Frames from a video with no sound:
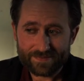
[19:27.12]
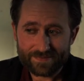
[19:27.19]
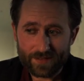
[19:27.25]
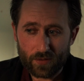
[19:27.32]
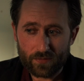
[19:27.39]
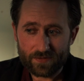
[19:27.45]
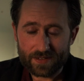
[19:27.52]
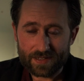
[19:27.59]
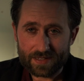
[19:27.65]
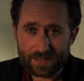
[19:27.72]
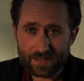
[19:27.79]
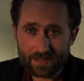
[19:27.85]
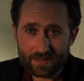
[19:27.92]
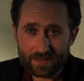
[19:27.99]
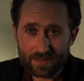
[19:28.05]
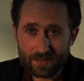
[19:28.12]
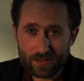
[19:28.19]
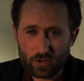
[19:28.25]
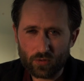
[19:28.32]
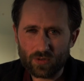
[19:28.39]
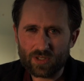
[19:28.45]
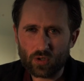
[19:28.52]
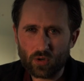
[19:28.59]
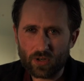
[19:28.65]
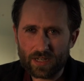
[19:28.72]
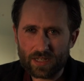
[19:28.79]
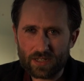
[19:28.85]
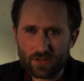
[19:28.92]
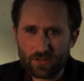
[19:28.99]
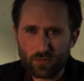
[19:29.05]
hopefully you enjoy it
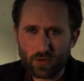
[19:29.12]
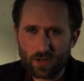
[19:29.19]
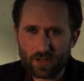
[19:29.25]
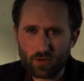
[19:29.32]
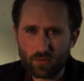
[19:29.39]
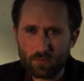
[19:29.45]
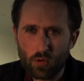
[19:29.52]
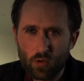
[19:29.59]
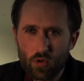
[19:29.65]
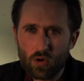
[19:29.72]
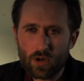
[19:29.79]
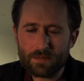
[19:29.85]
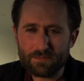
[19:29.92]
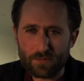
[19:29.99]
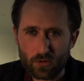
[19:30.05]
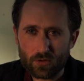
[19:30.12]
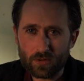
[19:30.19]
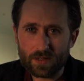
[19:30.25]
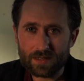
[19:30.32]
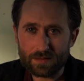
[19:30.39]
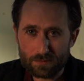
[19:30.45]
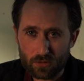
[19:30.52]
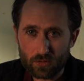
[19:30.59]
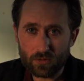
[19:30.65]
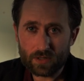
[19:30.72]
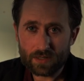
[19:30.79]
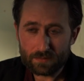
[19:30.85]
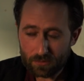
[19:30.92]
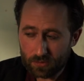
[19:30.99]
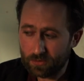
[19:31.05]
and you just want to do more and more and more
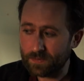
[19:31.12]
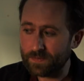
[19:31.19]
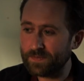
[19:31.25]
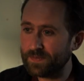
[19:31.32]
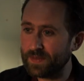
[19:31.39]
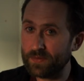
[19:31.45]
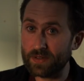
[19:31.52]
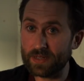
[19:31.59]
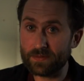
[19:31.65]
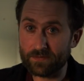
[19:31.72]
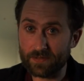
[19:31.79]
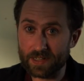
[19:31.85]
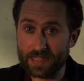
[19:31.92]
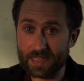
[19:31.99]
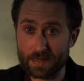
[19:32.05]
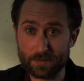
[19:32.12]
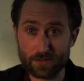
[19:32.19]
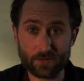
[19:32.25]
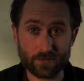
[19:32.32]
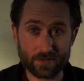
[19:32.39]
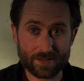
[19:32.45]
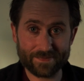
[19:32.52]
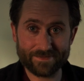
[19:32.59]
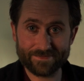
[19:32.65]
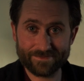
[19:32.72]
and more if you can find the chemicals.